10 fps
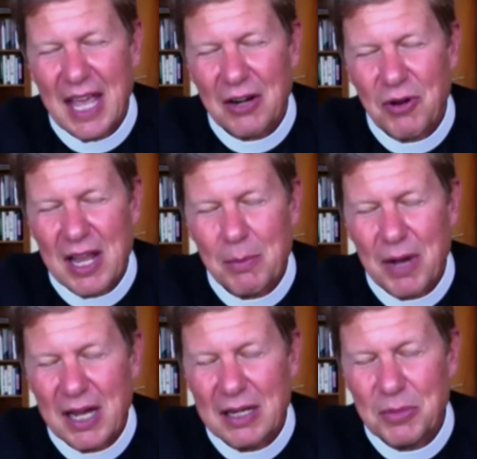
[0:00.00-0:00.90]
granite
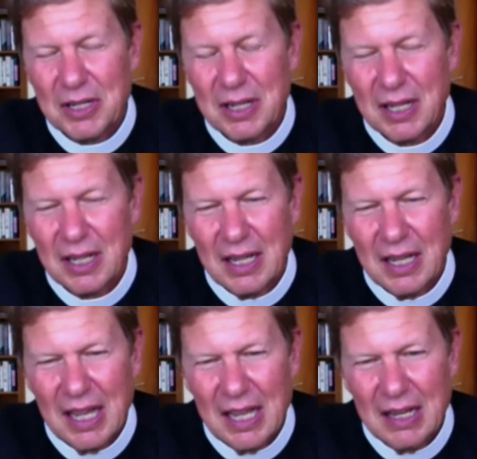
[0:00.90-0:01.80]
monument,
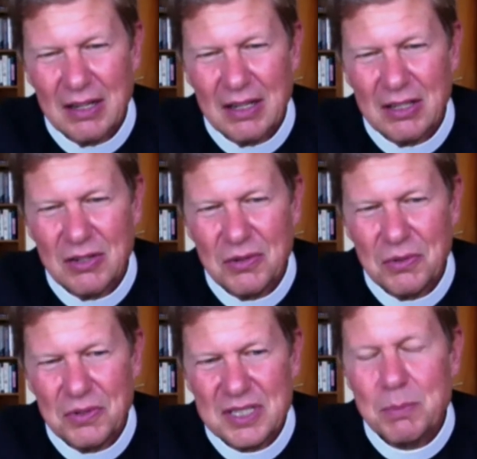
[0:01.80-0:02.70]
and
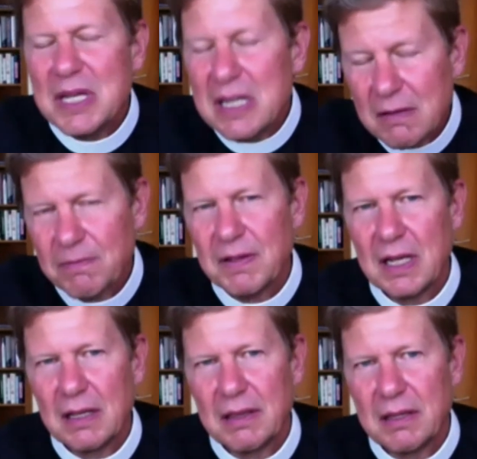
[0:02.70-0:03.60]
you demean the
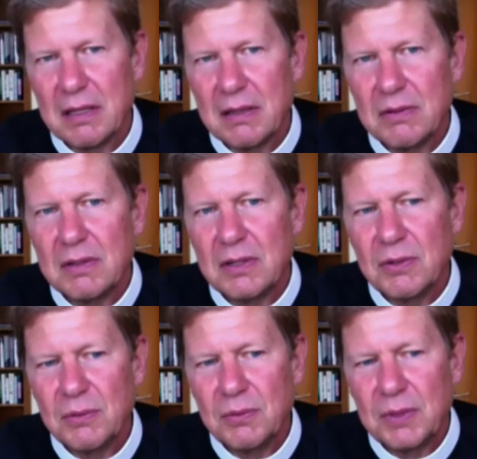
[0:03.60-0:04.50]
faith.
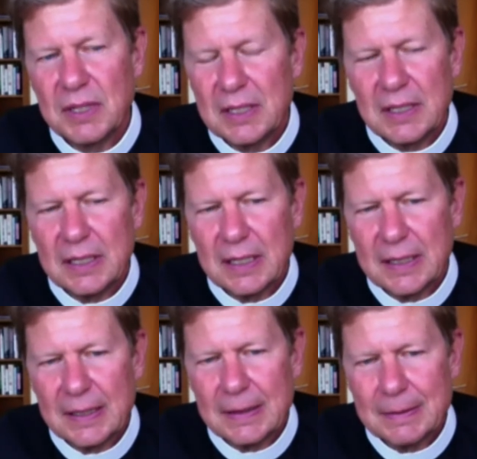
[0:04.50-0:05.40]
You
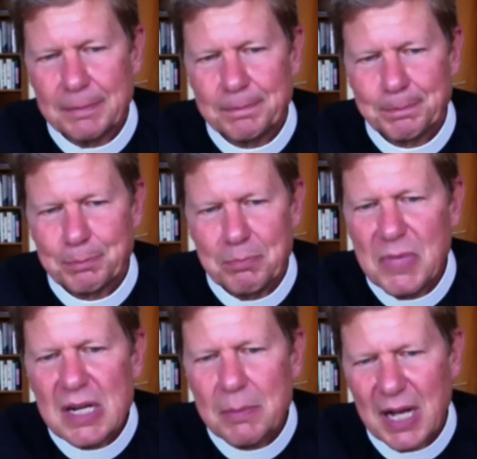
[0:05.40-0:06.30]

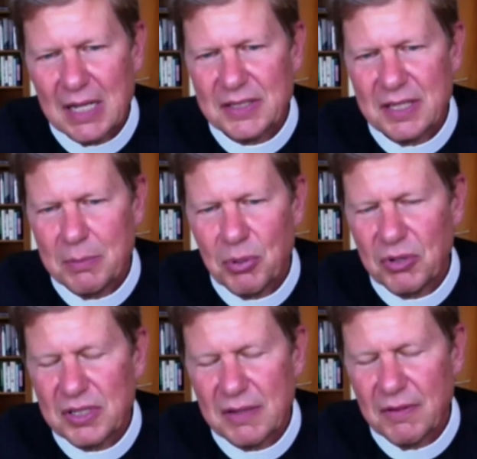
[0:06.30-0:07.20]
minimize the
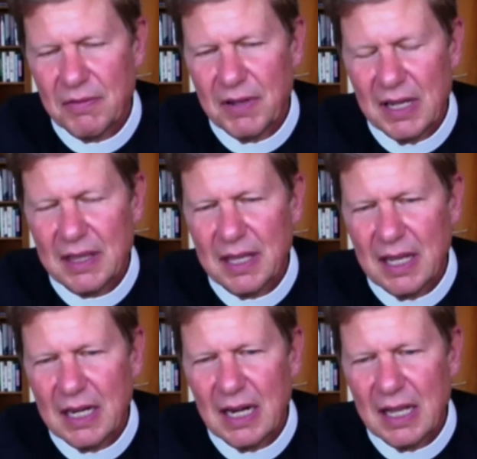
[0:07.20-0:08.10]
importance of the faith,
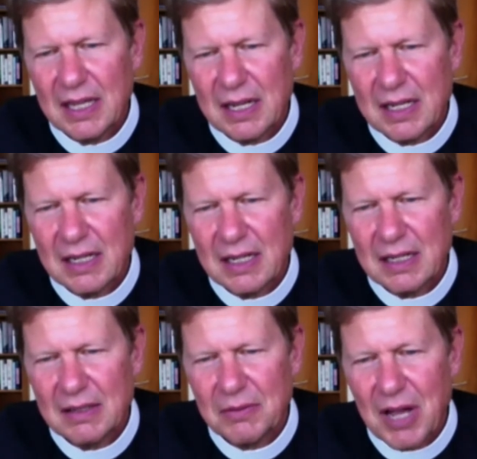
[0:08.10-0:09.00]
and I think
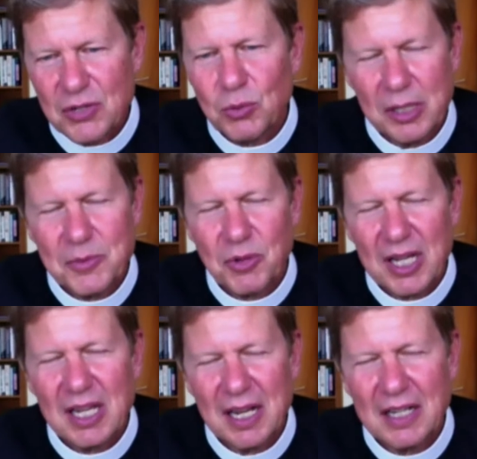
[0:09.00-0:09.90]
Roger Williams
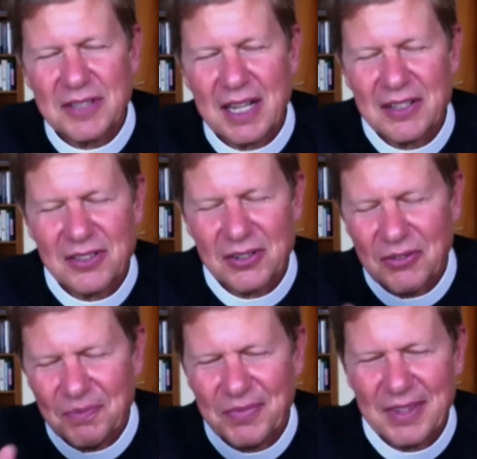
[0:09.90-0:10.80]
recognized that.
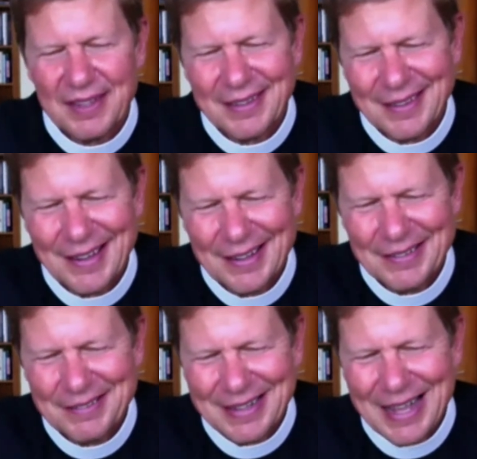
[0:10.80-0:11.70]
So
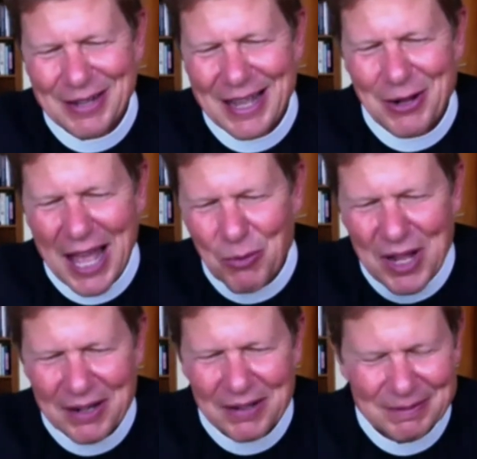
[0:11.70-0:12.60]
I
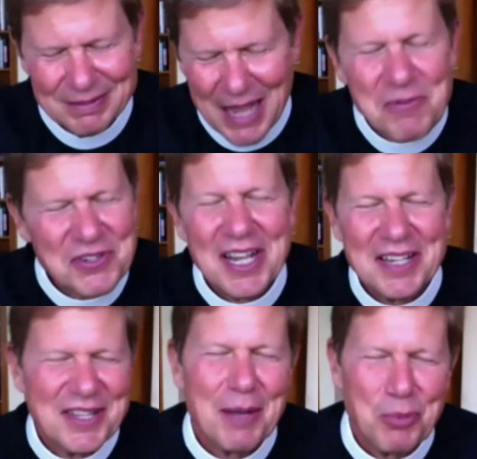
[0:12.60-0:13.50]
want to
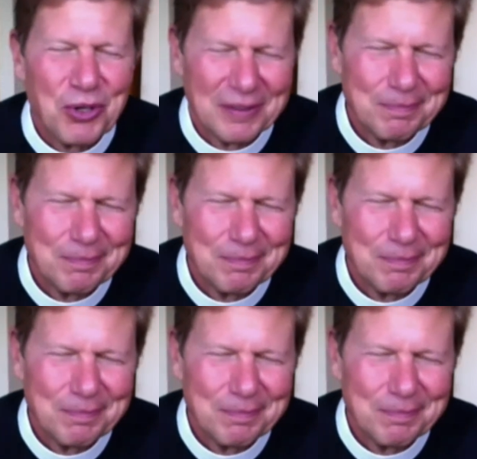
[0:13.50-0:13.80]
emphasize that point.